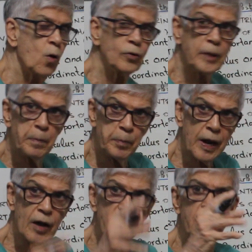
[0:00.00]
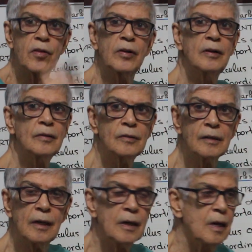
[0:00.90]
on the path,
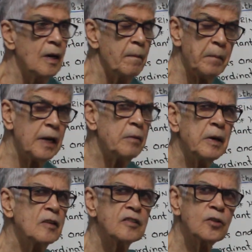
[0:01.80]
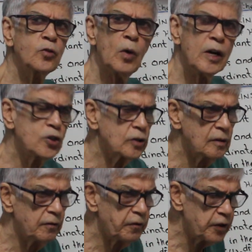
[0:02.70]
Okay, many situations in